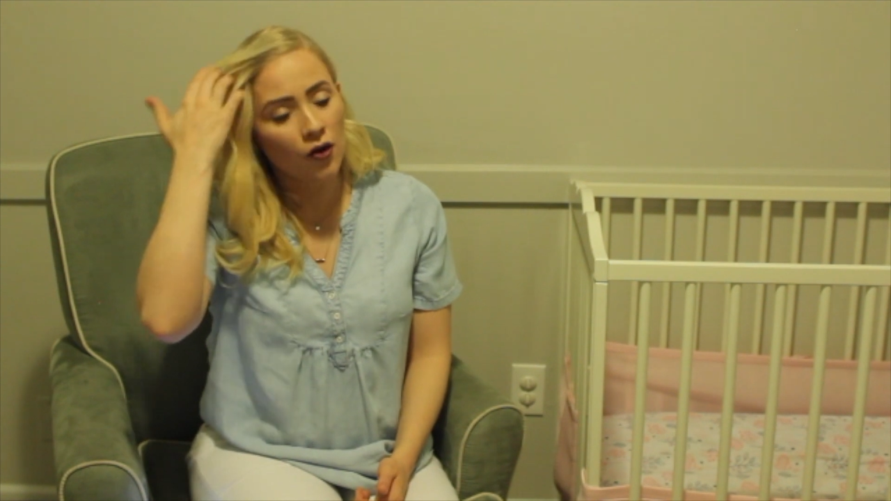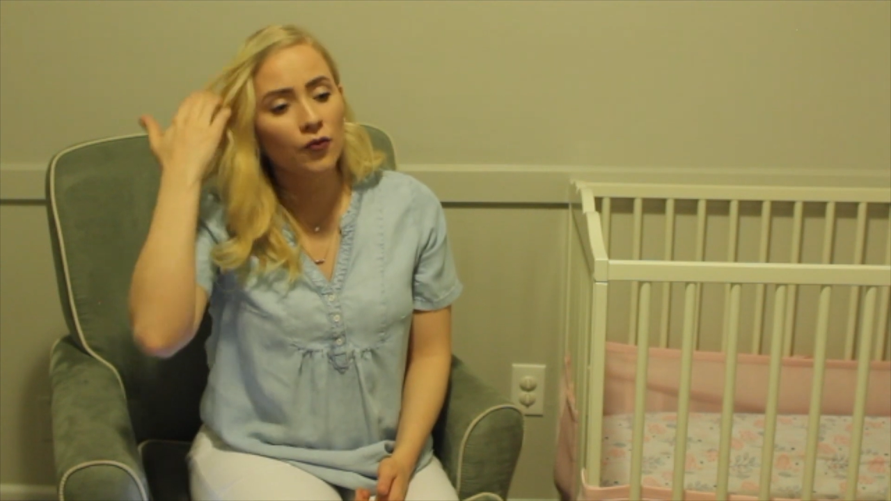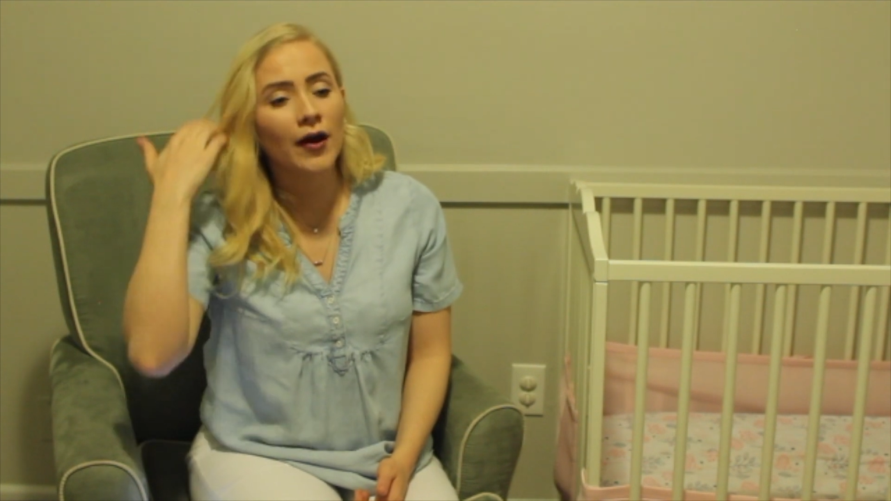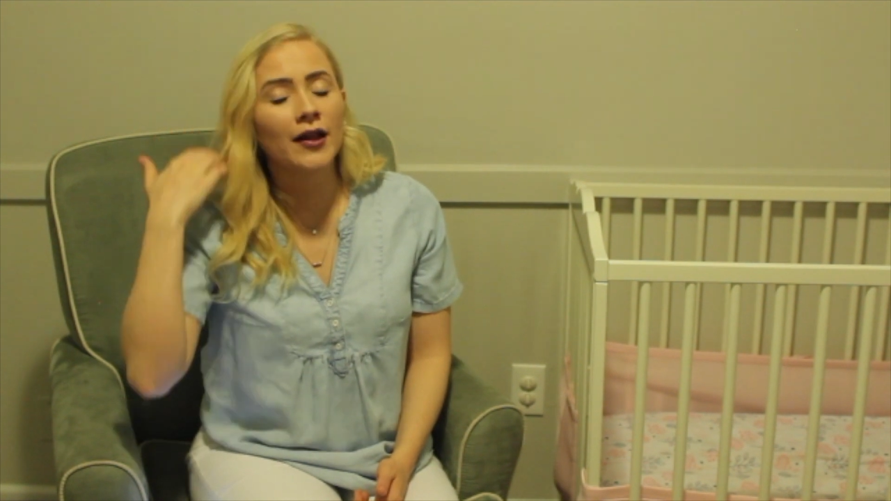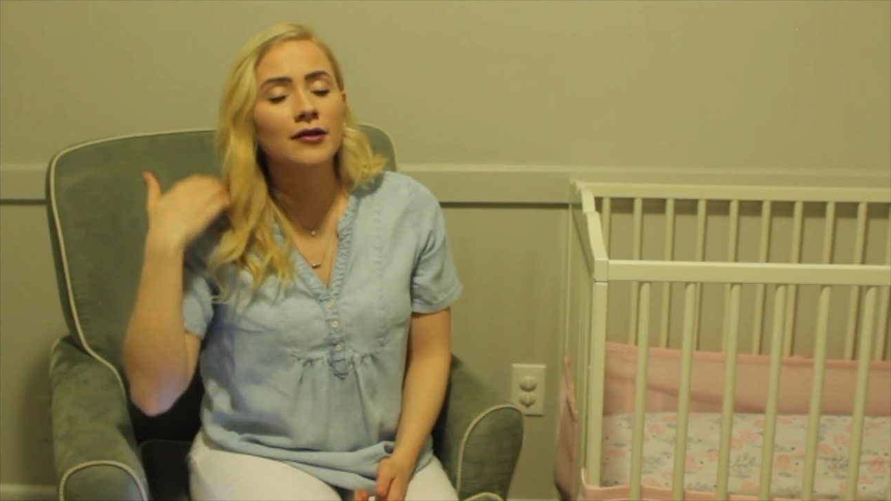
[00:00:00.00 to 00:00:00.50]

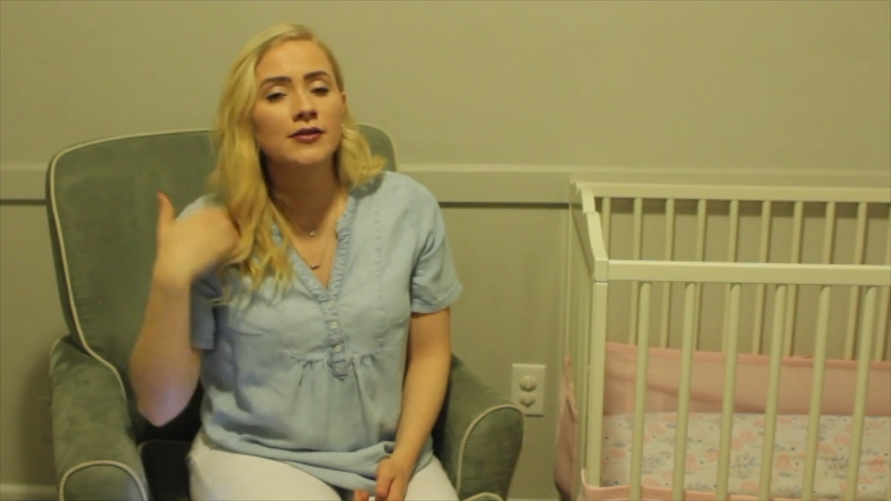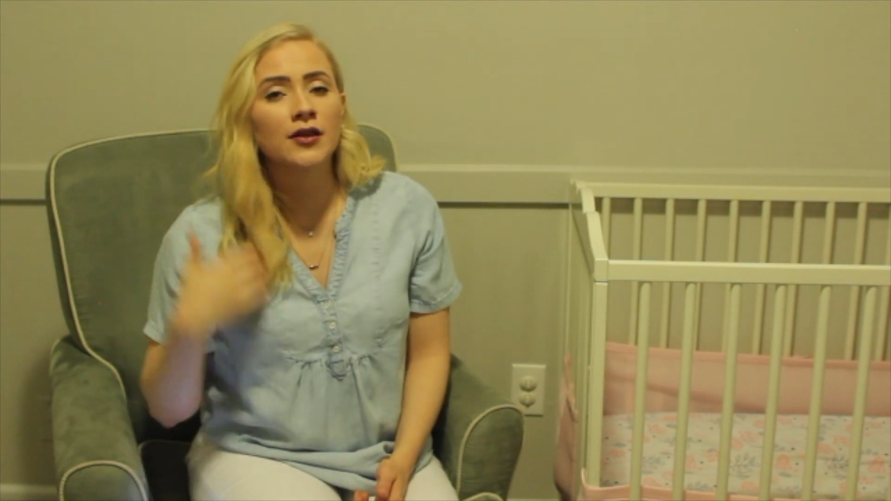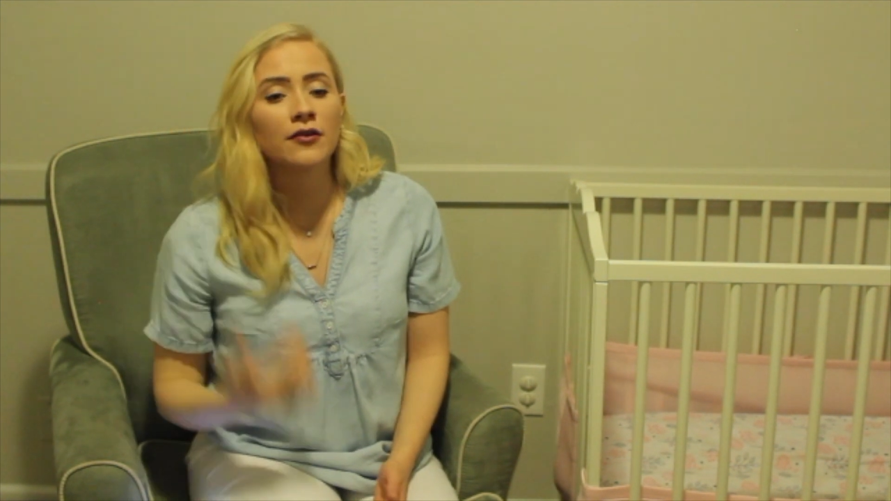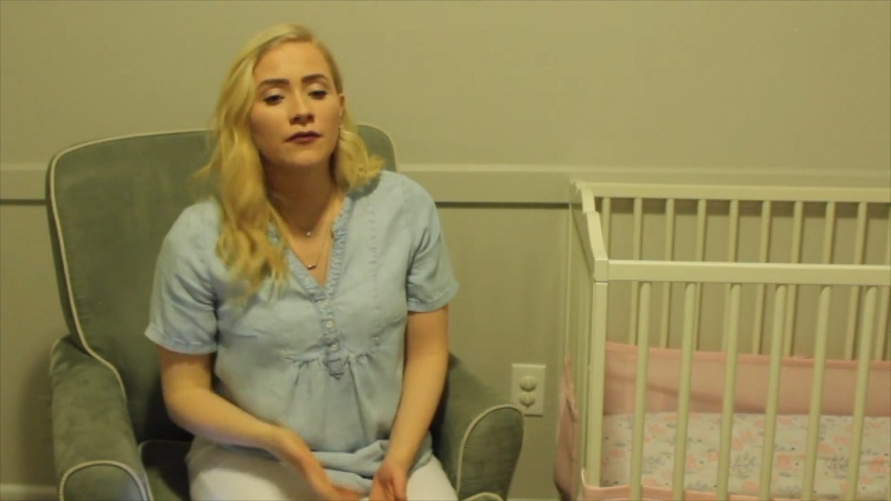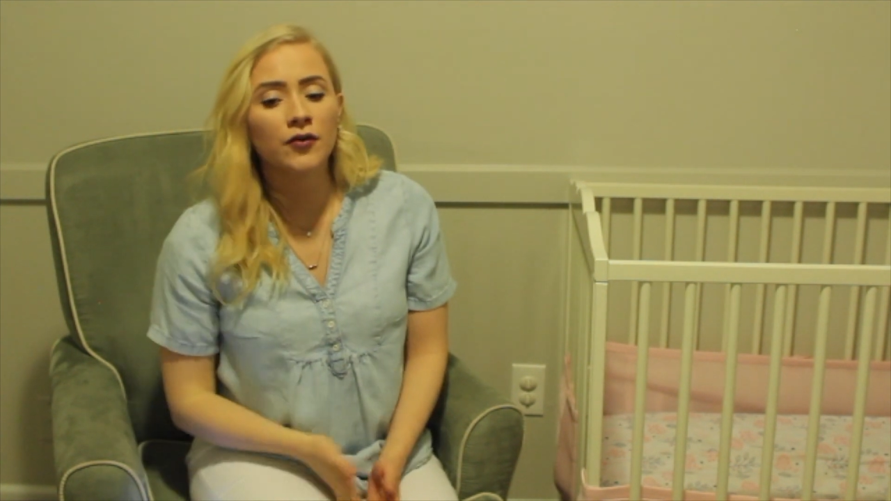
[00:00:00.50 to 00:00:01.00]
while I was
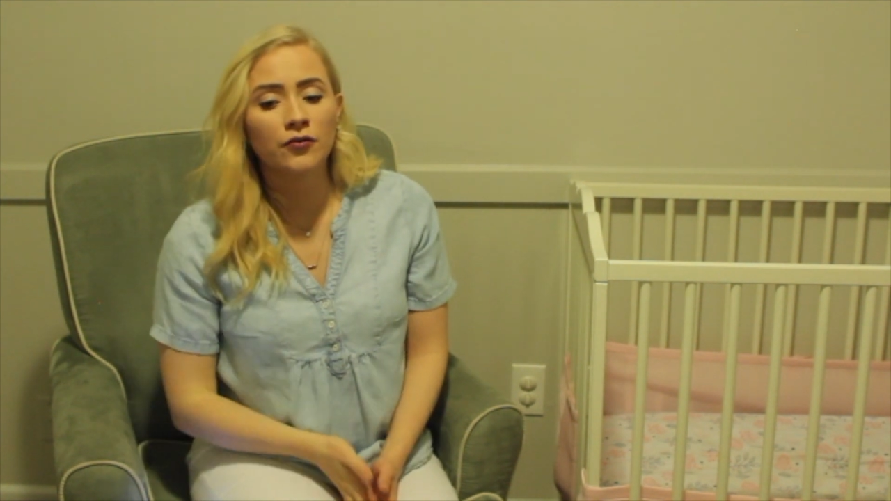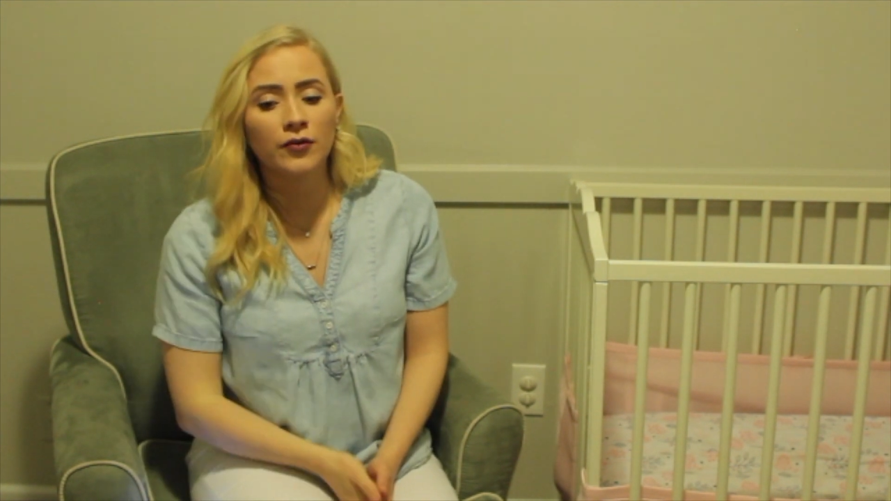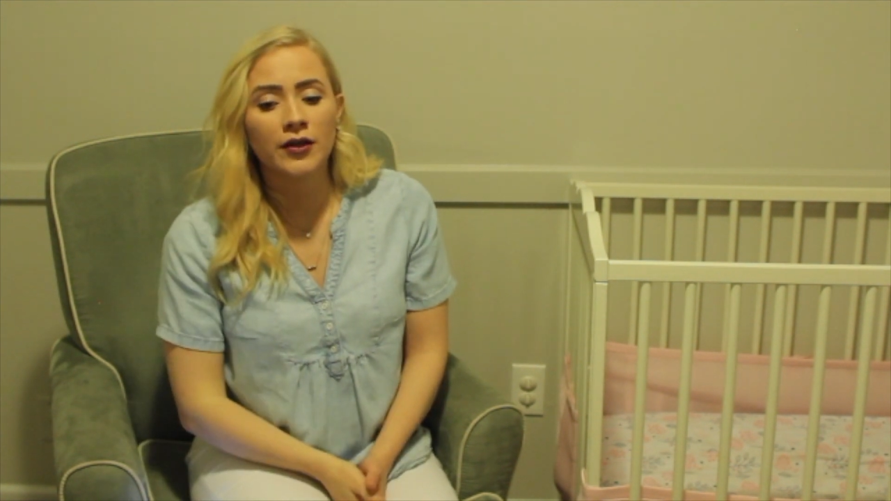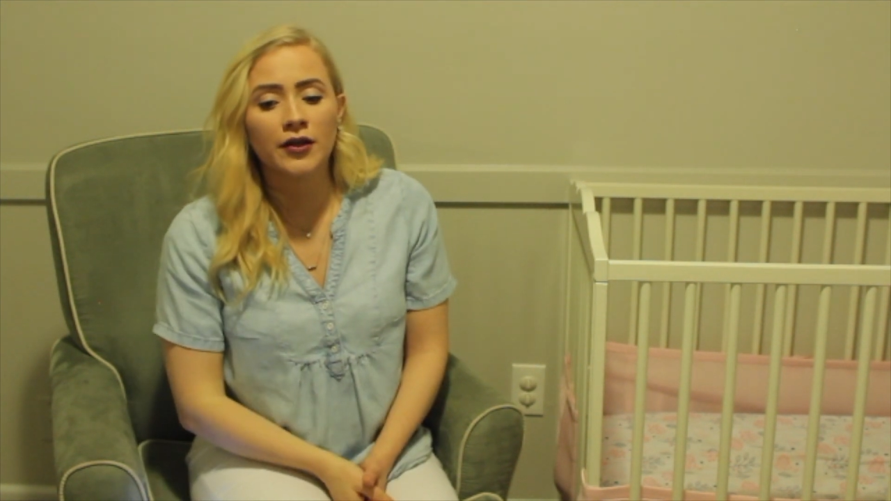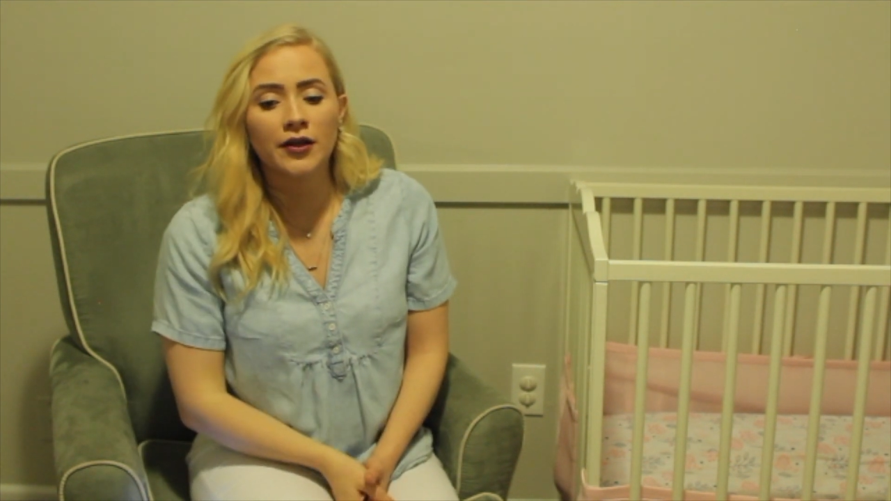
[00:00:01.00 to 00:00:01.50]
on the phone
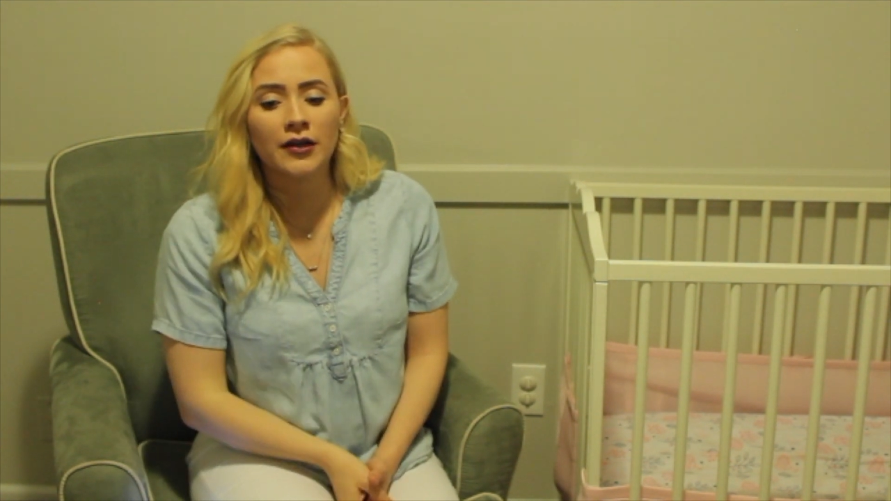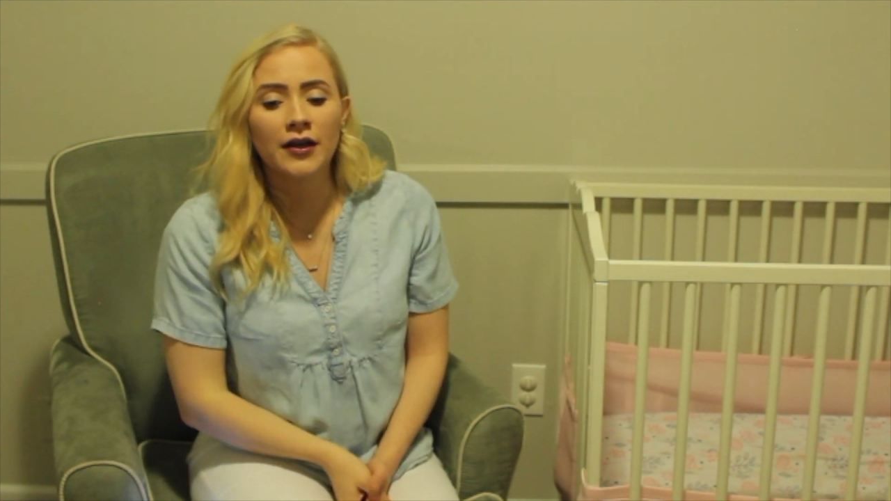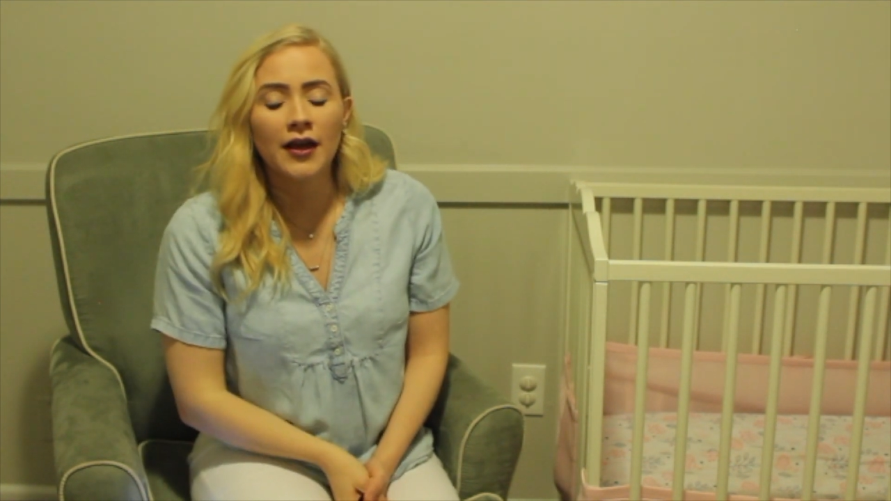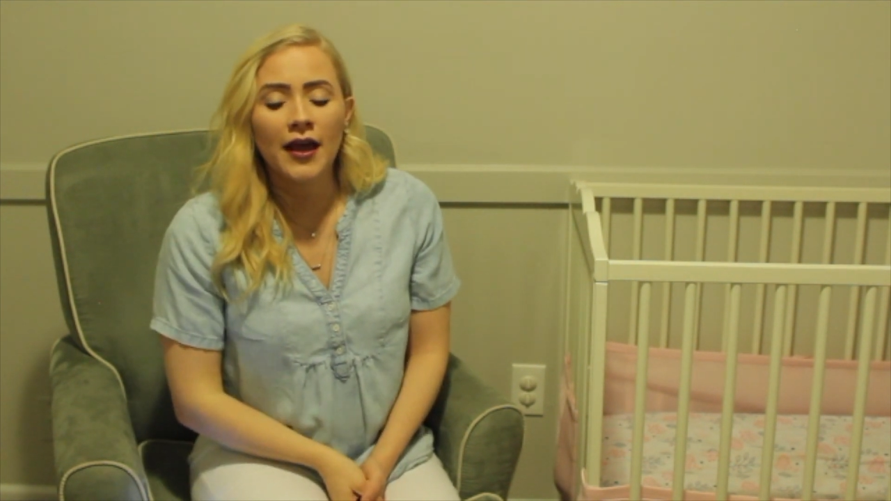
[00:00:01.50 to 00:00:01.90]
with her.